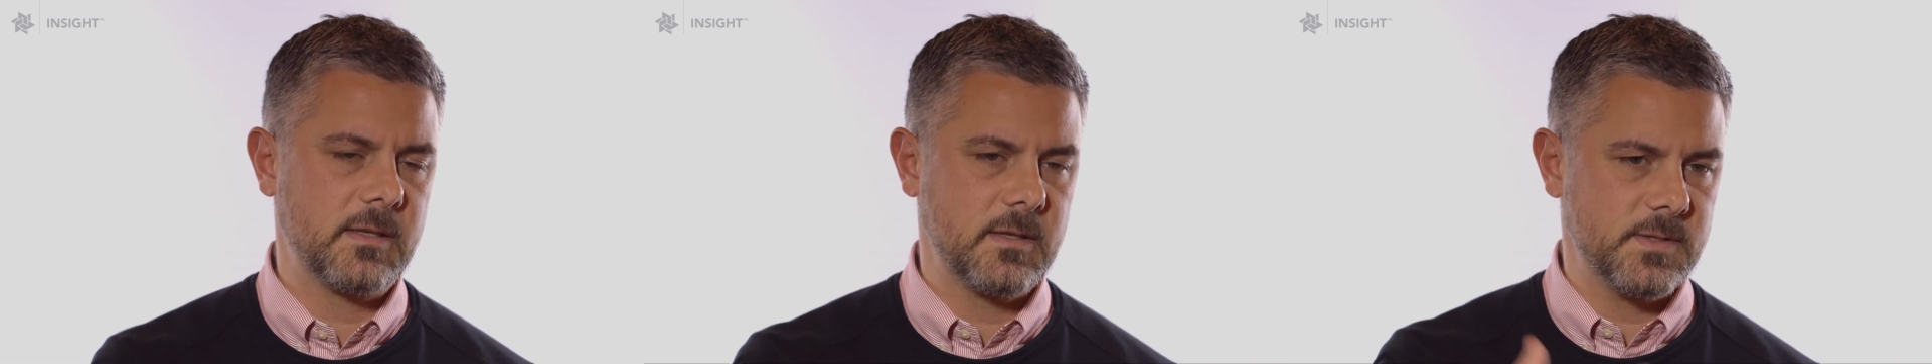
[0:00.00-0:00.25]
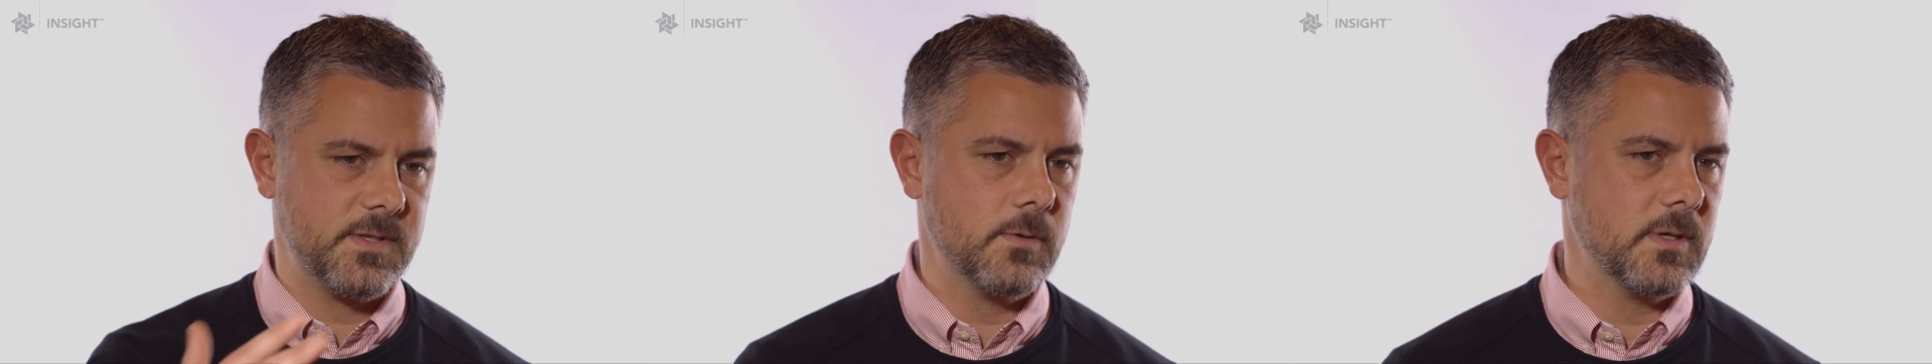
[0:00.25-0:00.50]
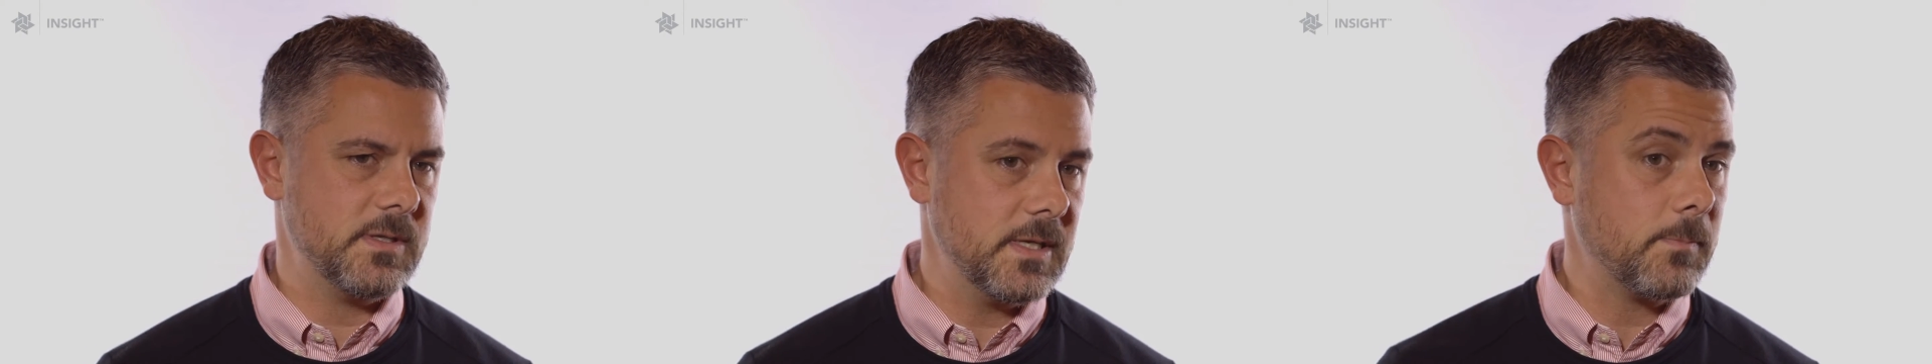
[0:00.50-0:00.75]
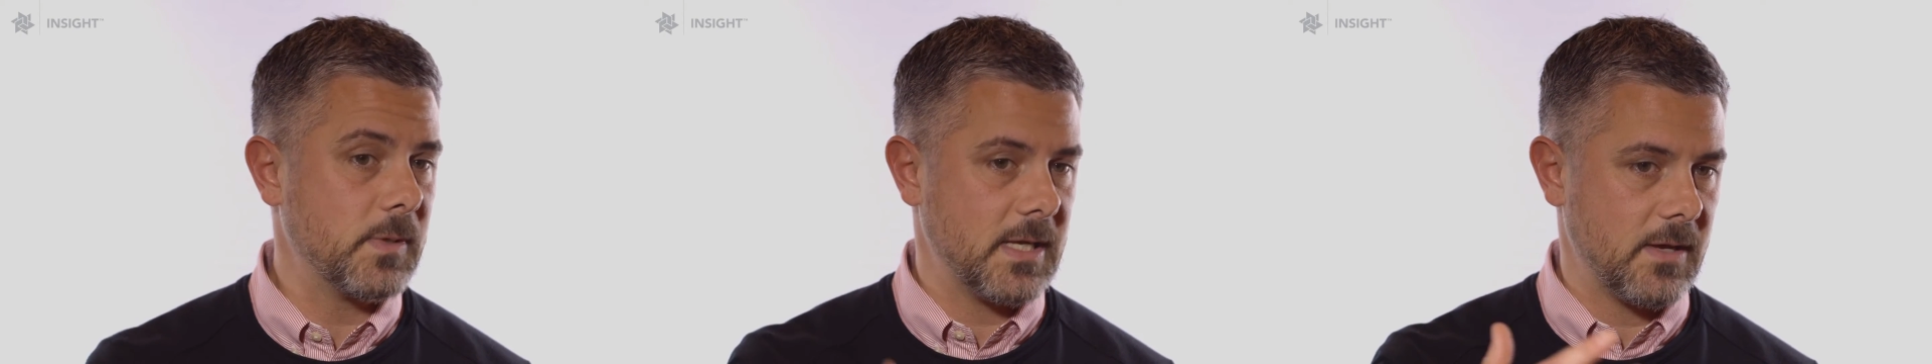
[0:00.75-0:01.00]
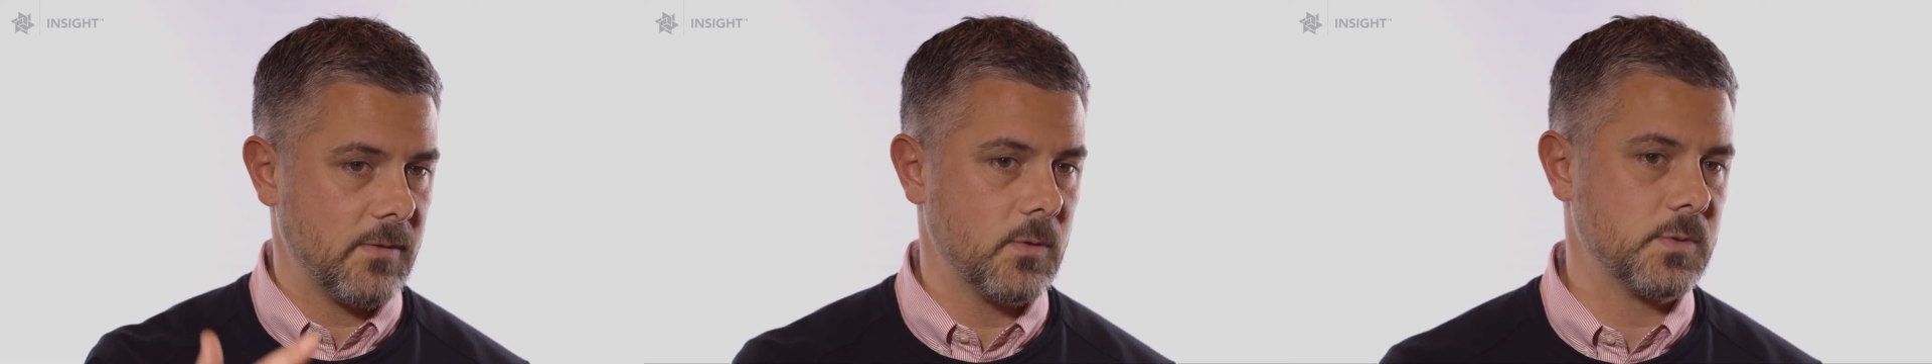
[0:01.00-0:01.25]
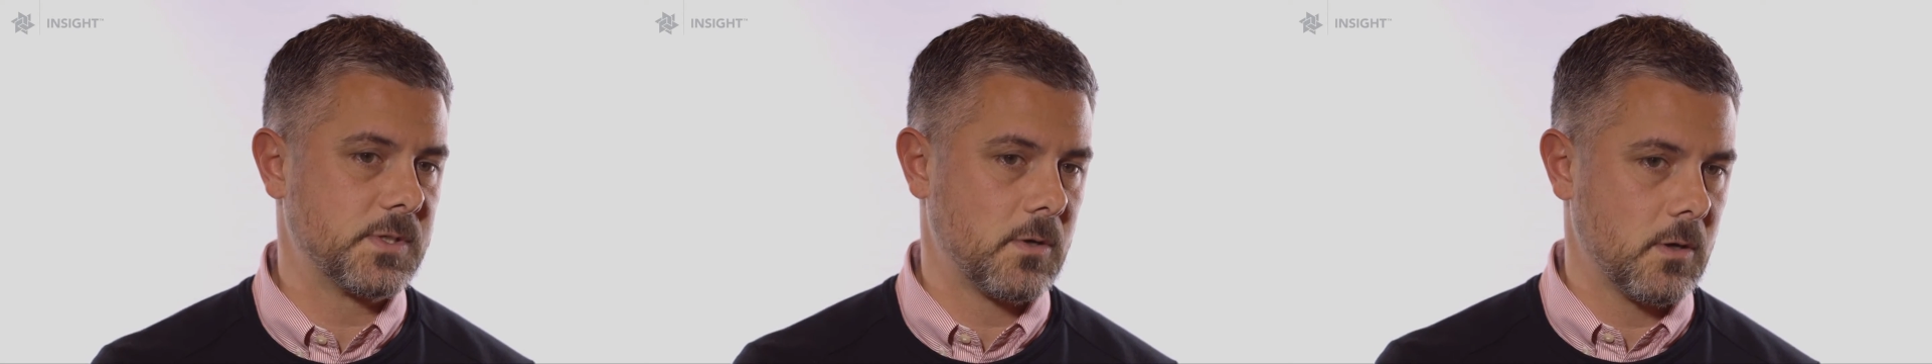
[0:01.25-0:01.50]
Is there a dip in how
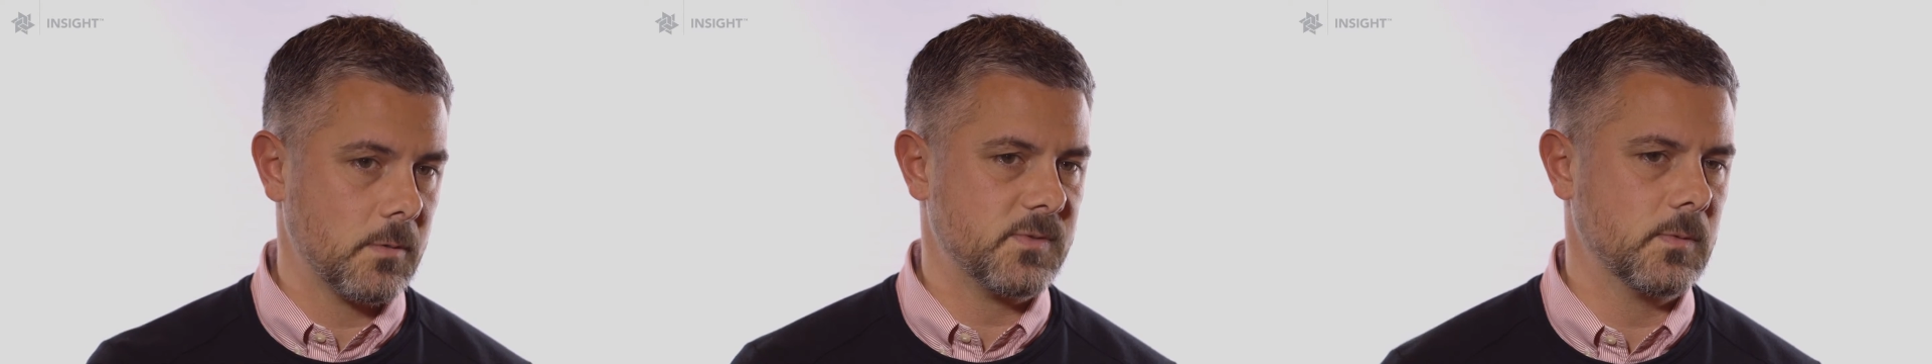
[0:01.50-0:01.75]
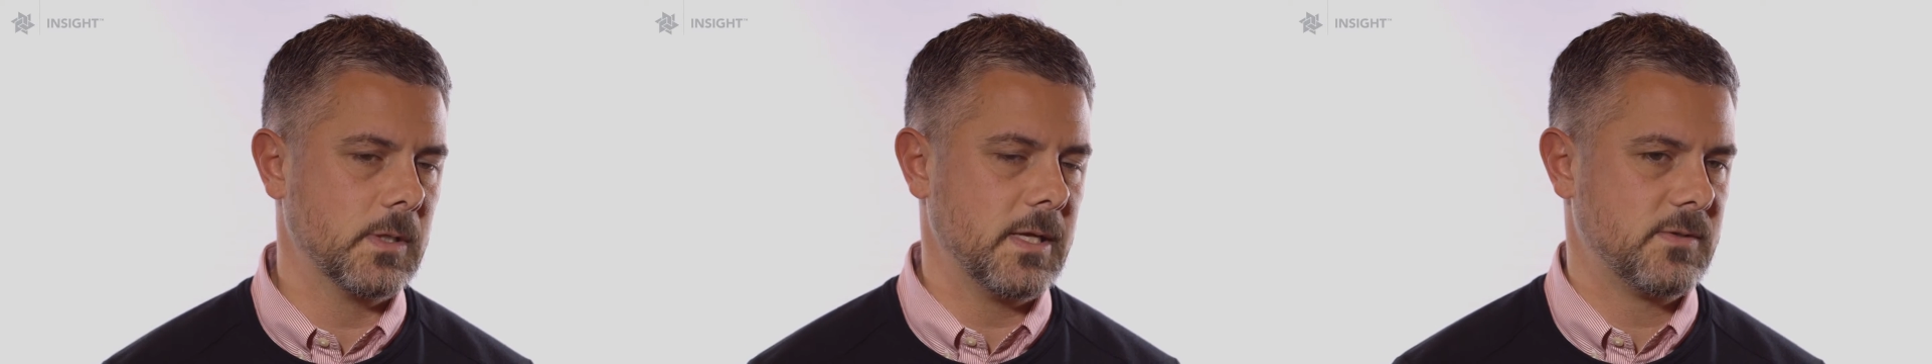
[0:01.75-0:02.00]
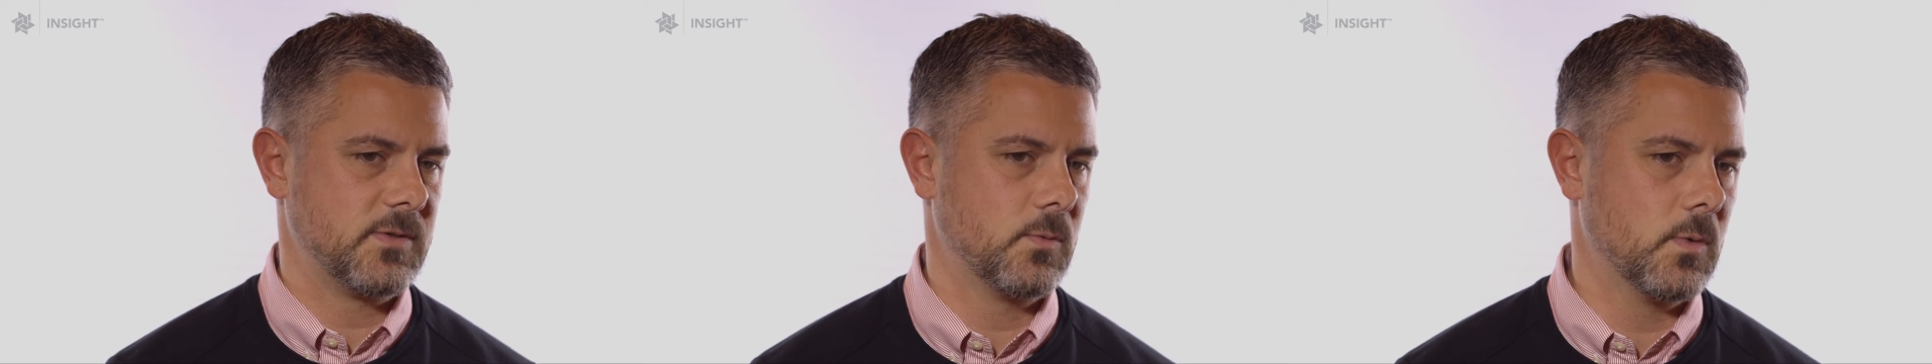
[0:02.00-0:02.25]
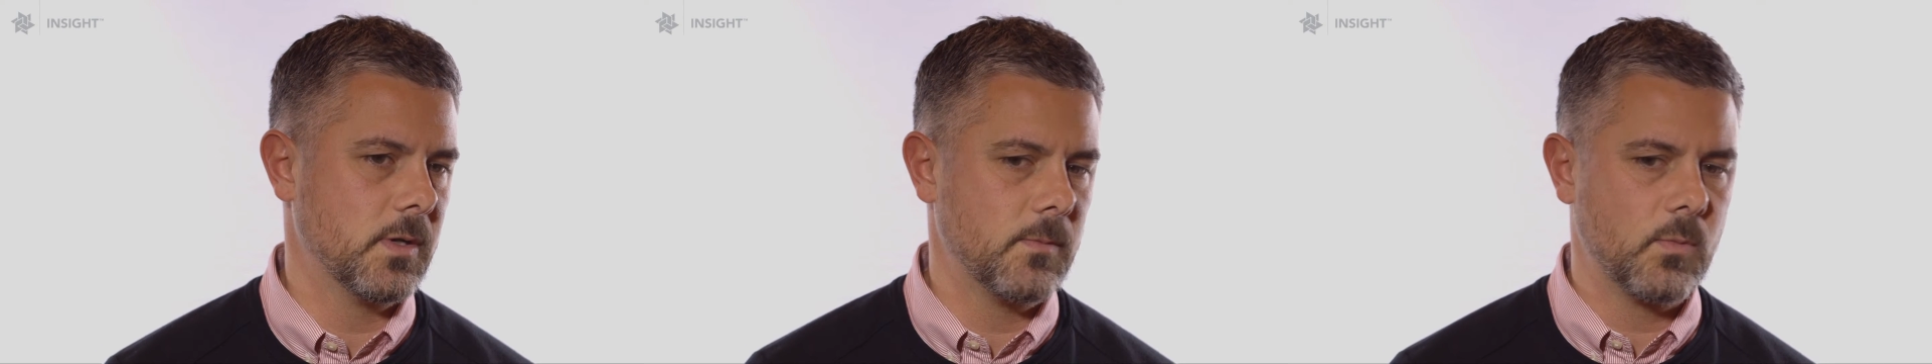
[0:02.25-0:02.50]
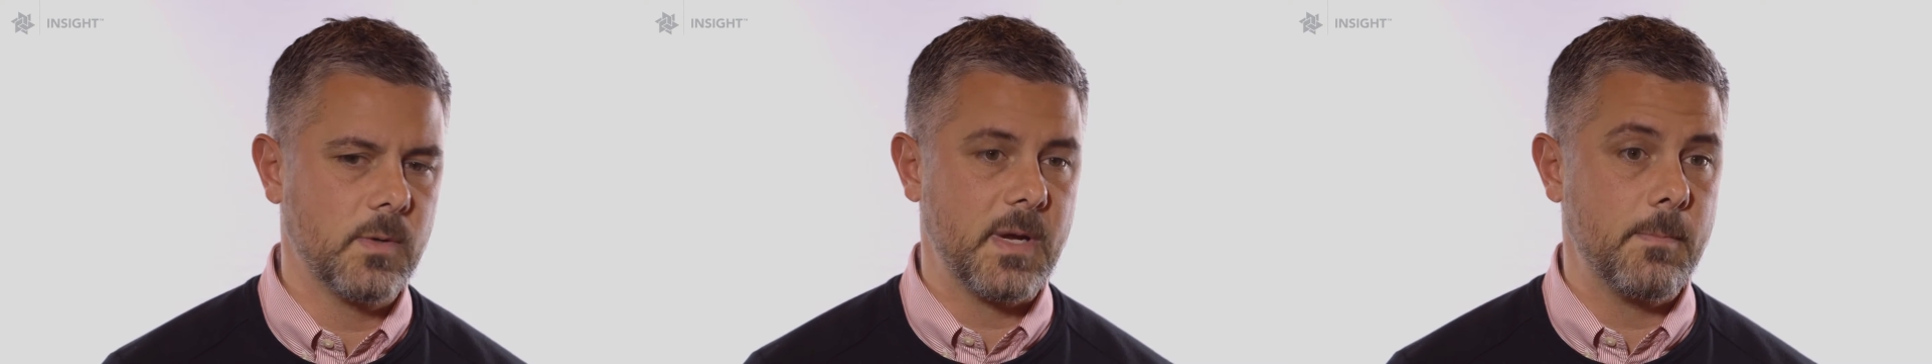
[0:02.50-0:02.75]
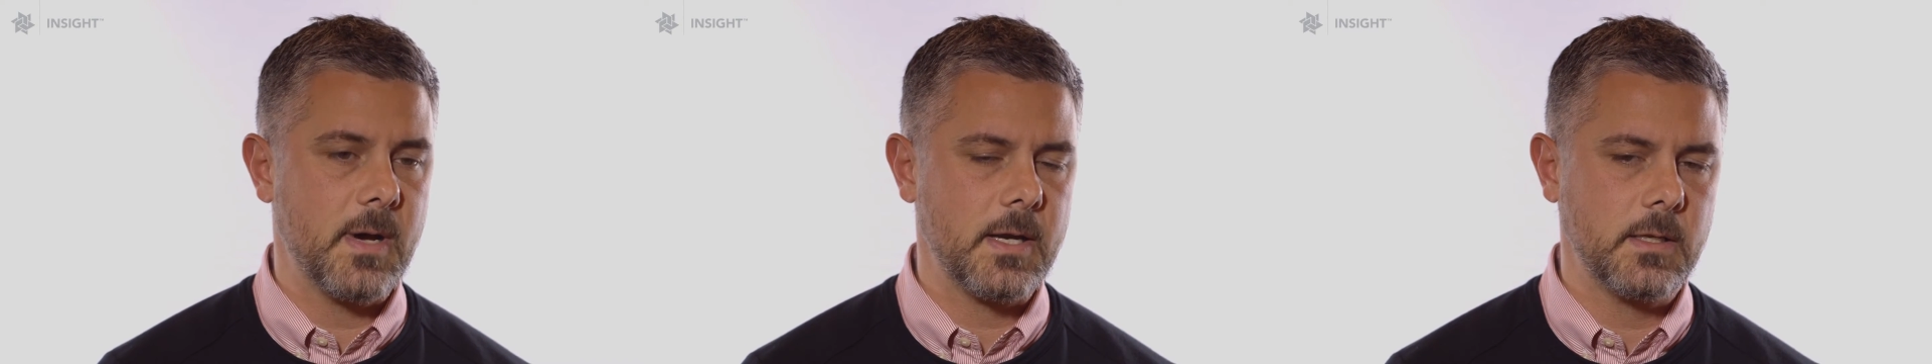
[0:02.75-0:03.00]
those carbs relate to what my
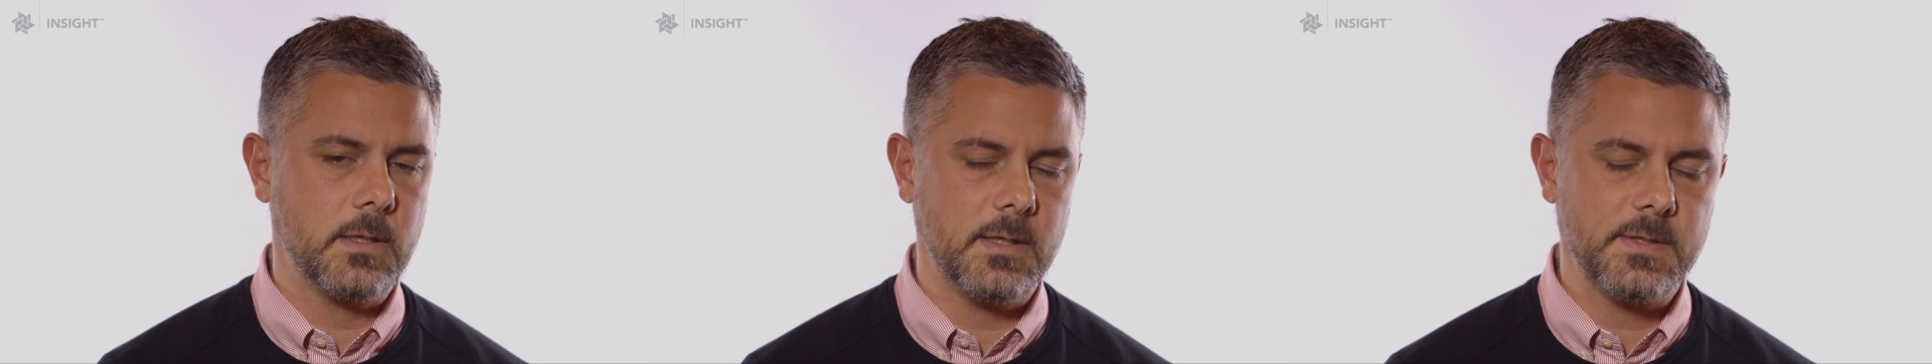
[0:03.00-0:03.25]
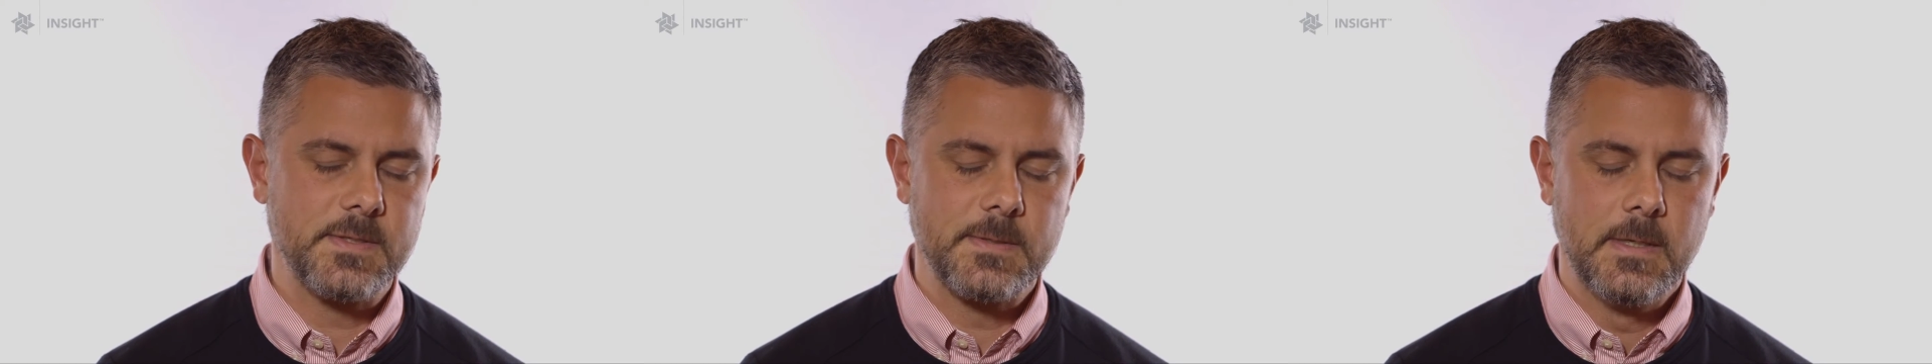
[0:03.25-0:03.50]
body needs?